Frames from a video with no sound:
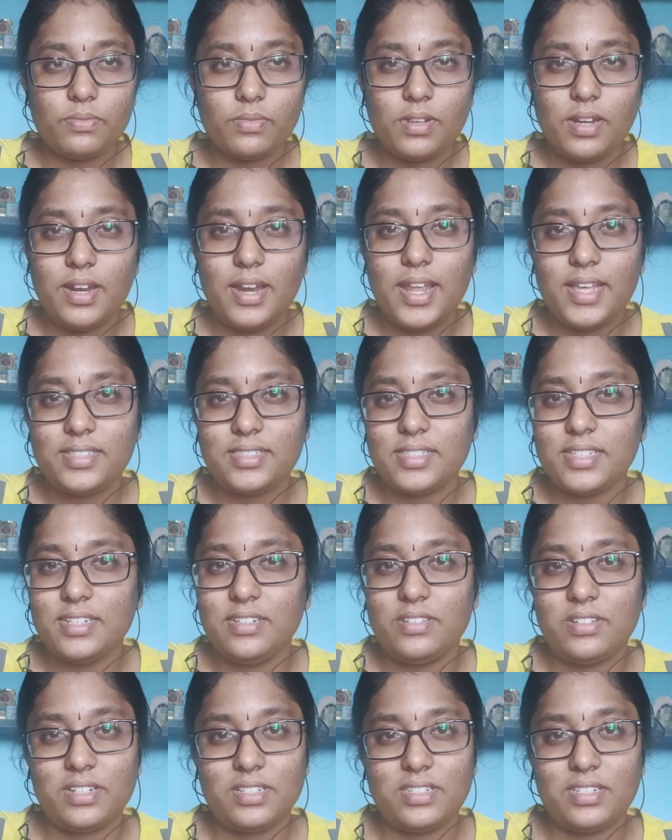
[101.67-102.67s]
less
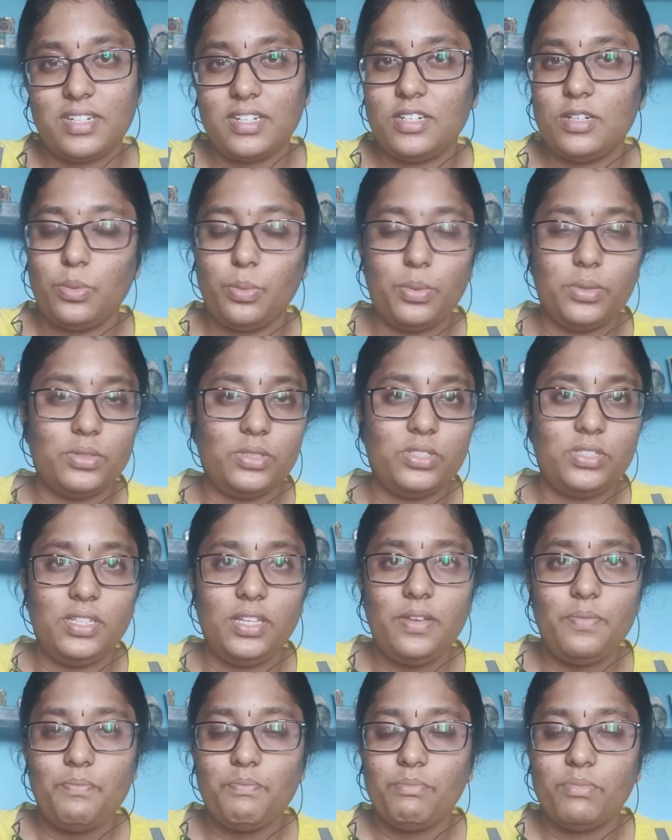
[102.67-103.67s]
interested towards the
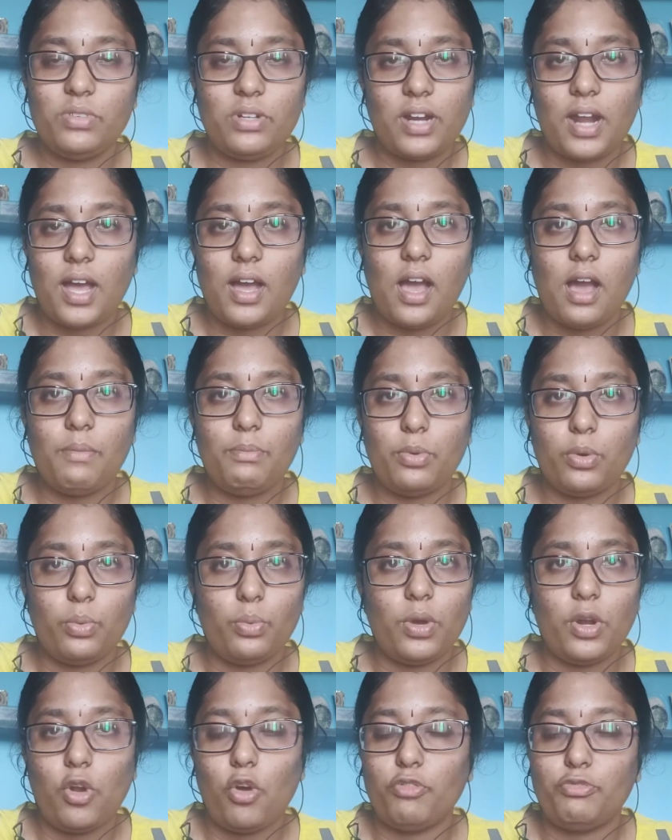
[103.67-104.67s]
drug
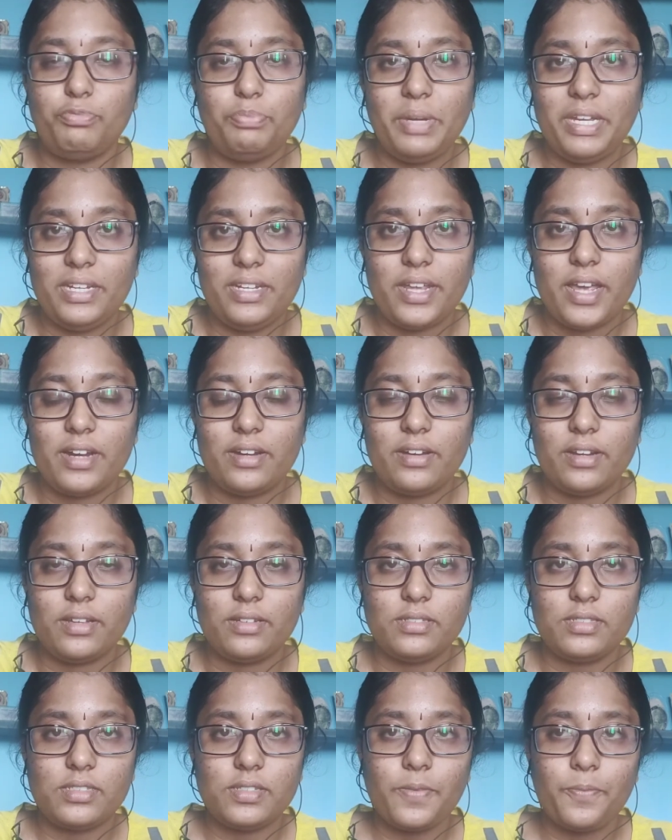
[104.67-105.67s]
approval of
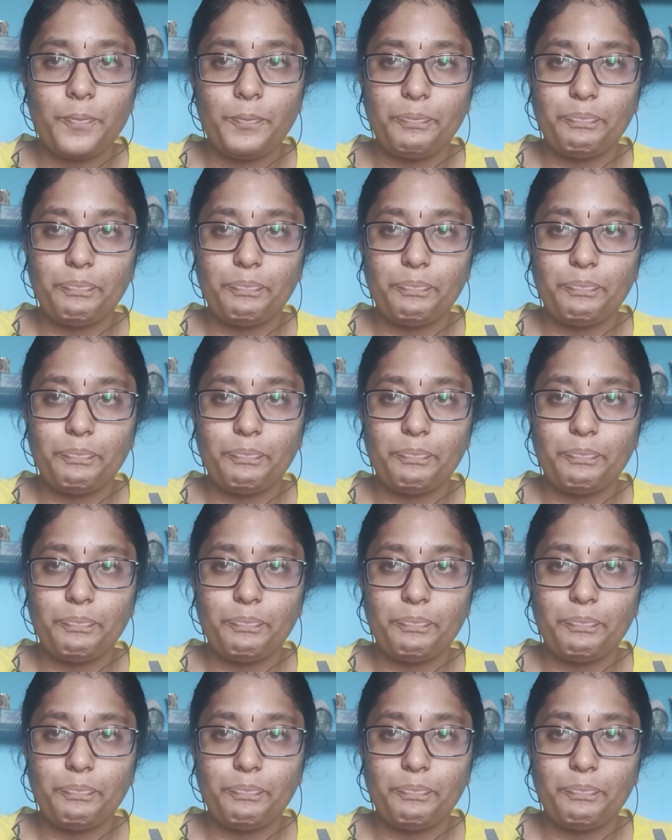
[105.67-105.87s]
pediatrics.